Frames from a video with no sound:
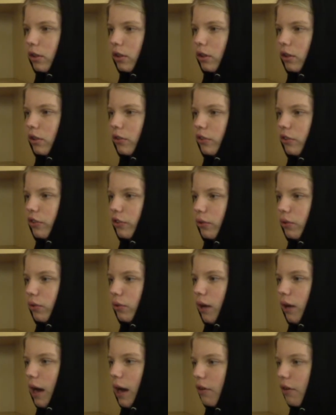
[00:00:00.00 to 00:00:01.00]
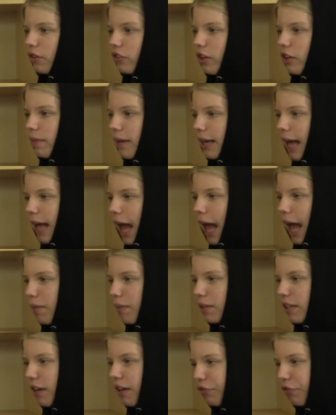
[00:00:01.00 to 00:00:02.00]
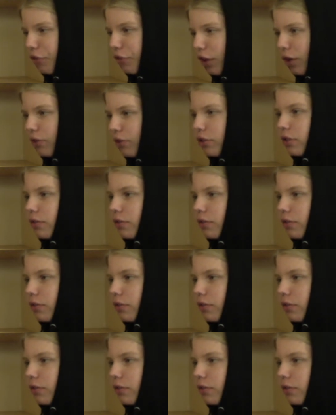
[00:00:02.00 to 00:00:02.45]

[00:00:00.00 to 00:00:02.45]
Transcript: So, how does that make a habitat float?